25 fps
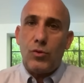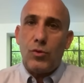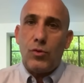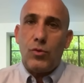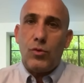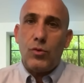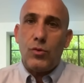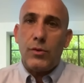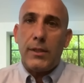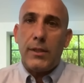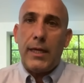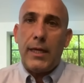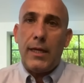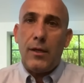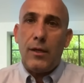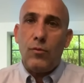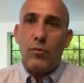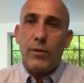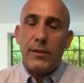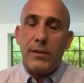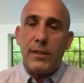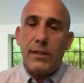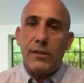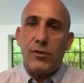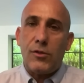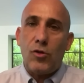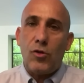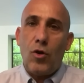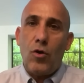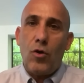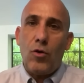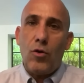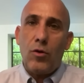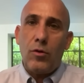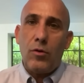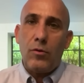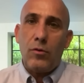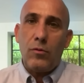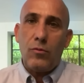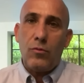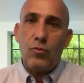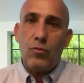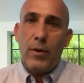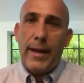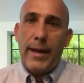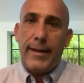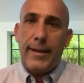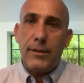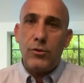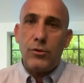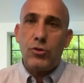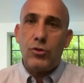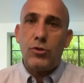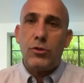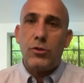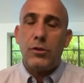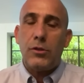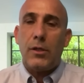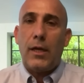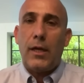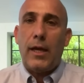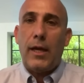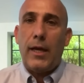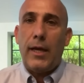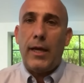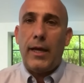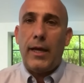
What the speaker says: to deal with this long-range